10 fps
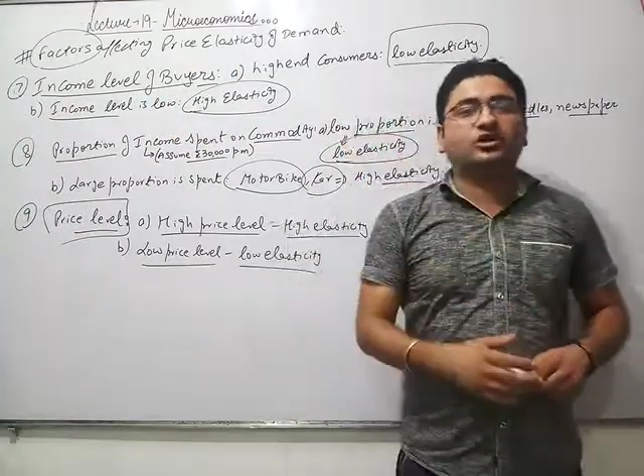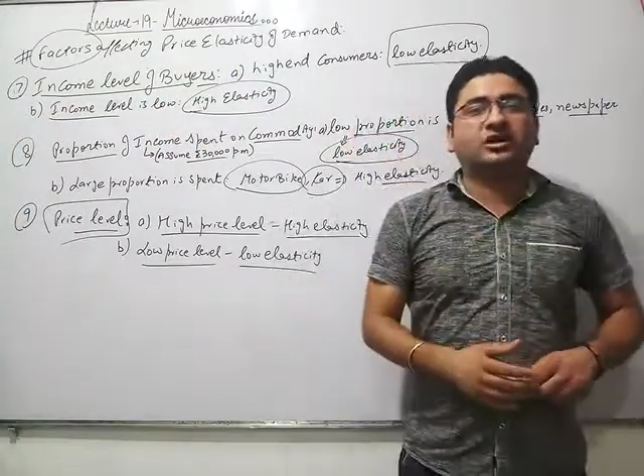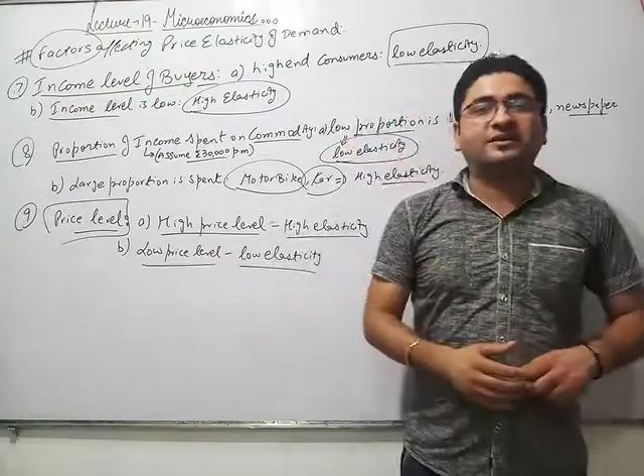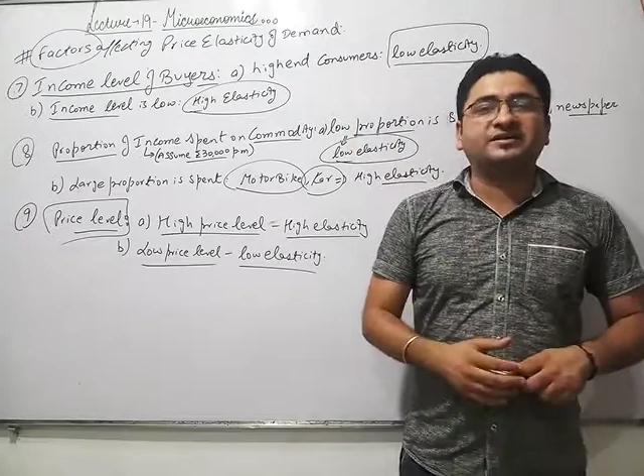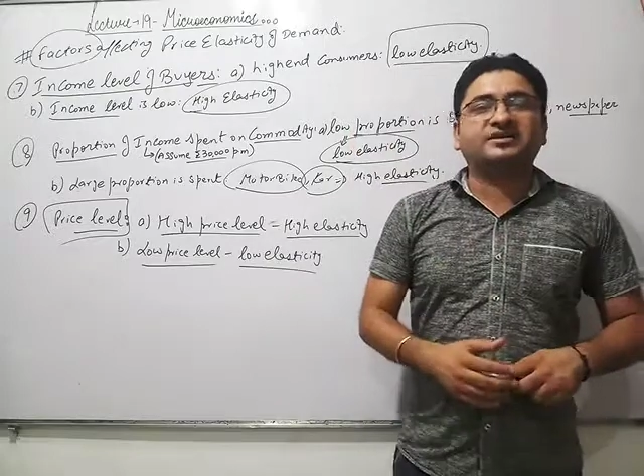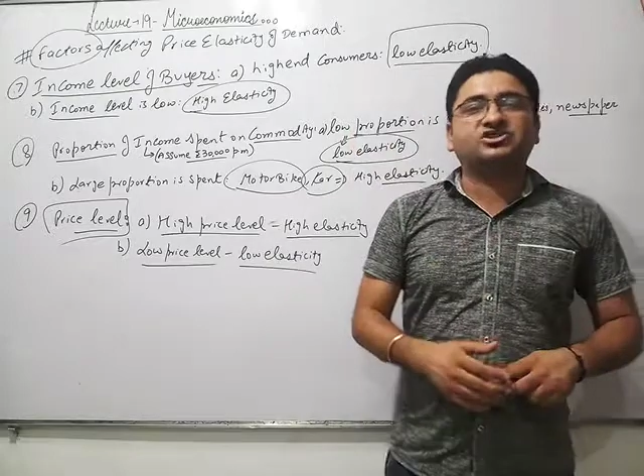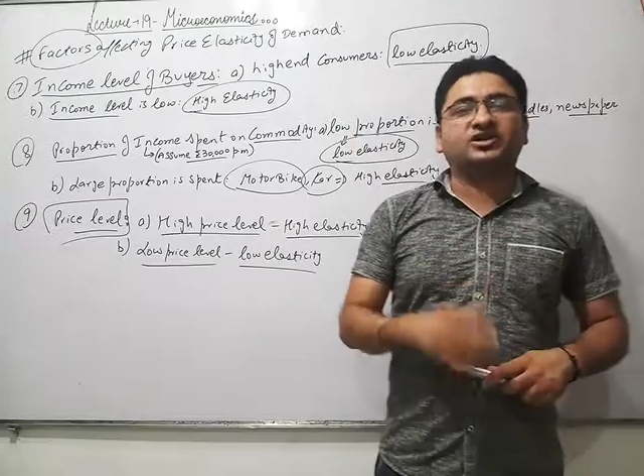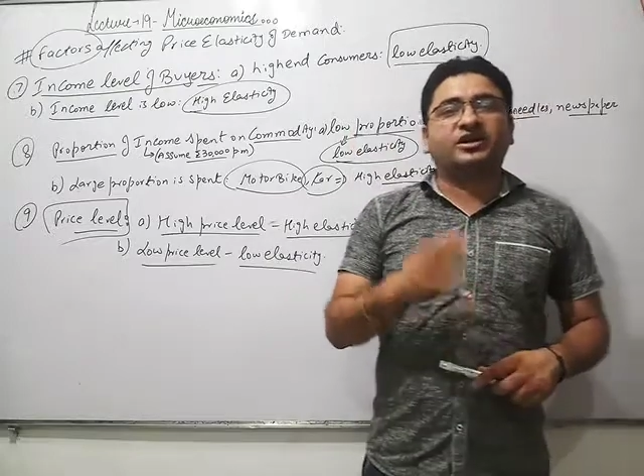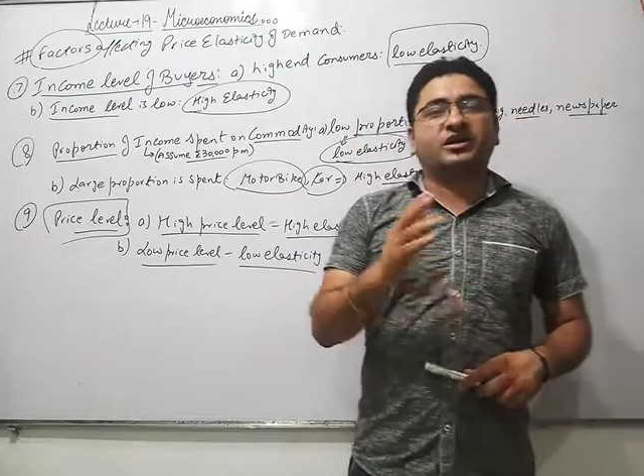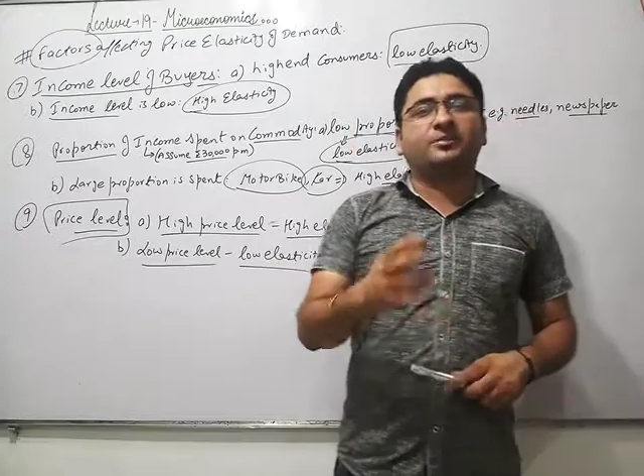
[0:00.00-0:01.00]
the comment section
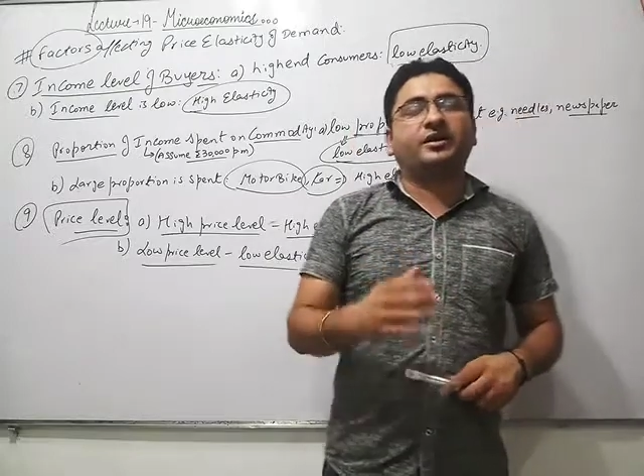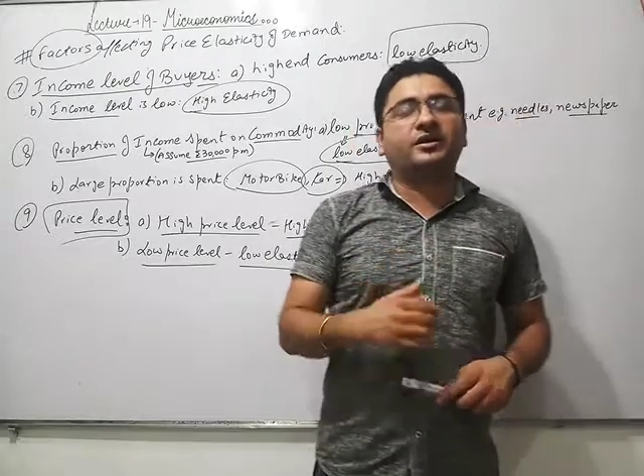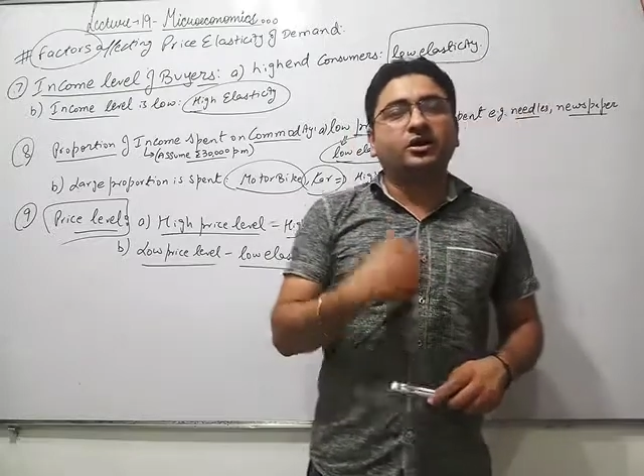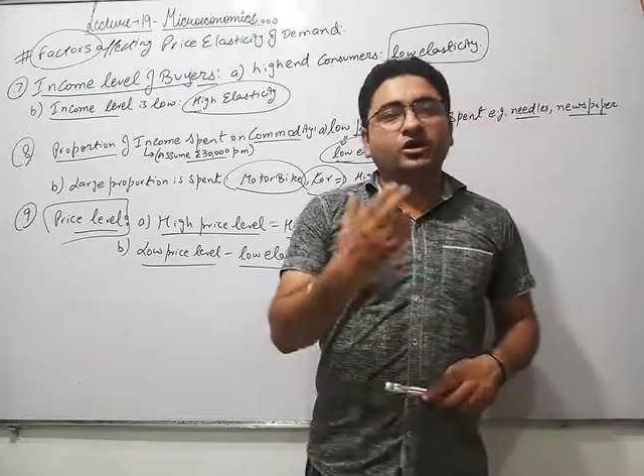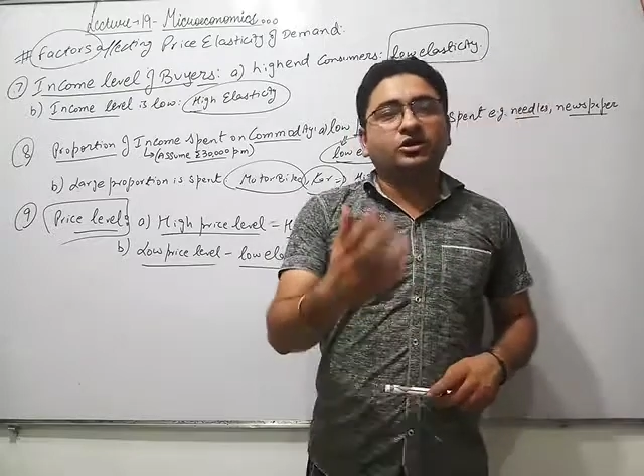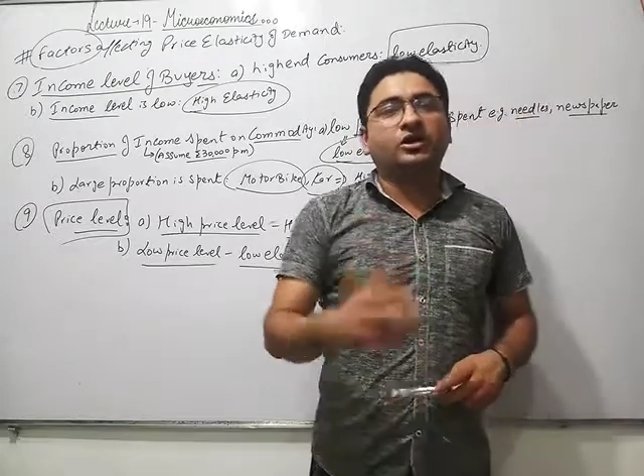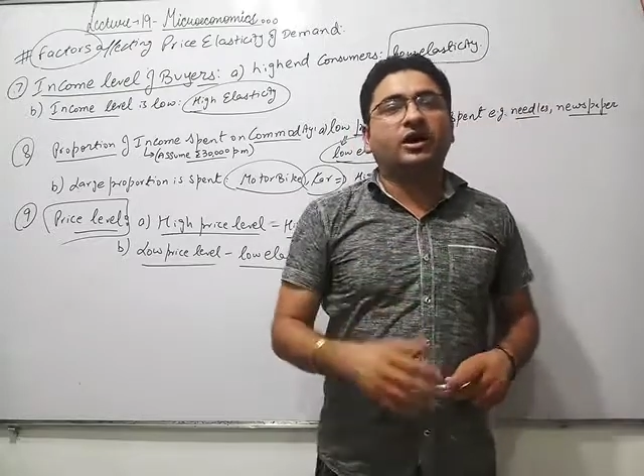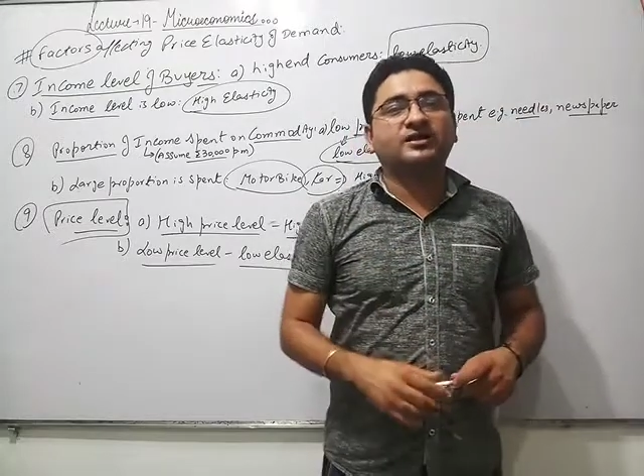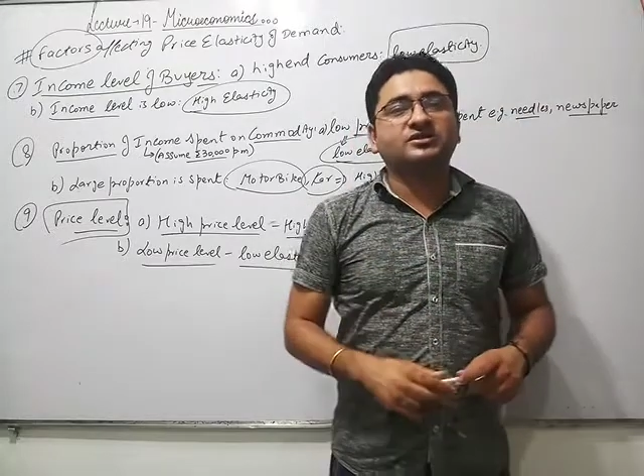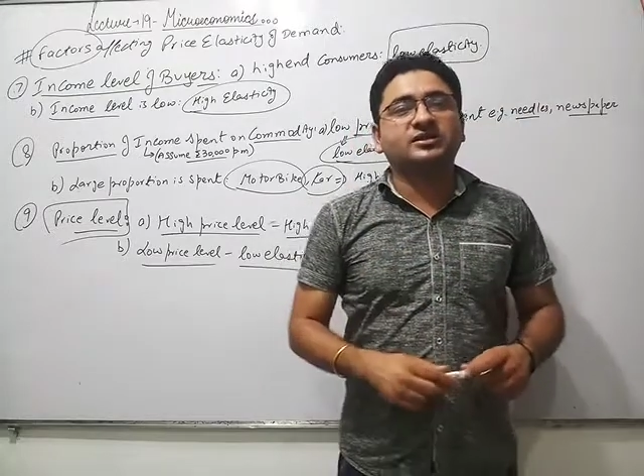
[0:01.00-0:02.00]
and comment your
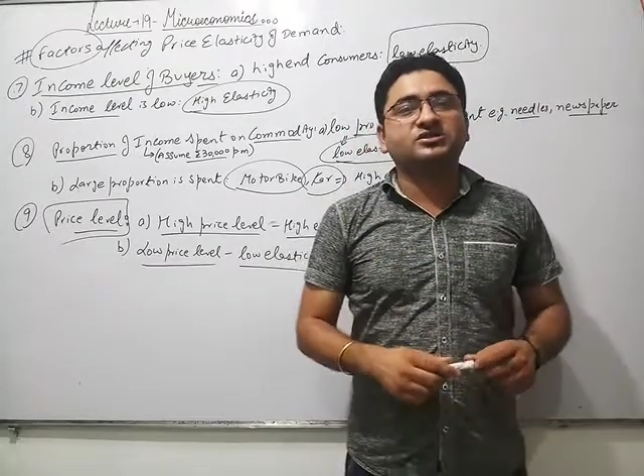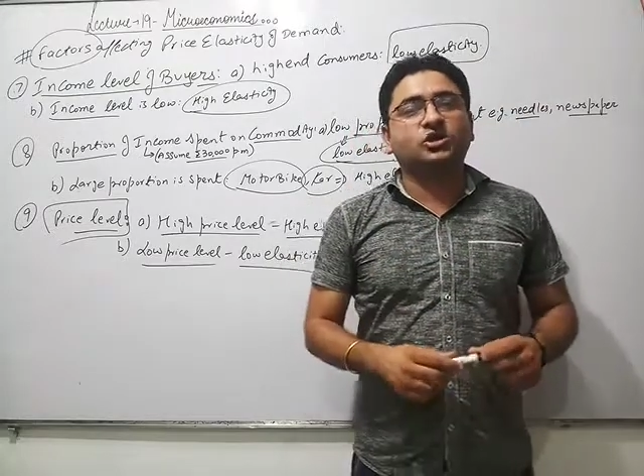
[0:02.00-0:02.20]
answers.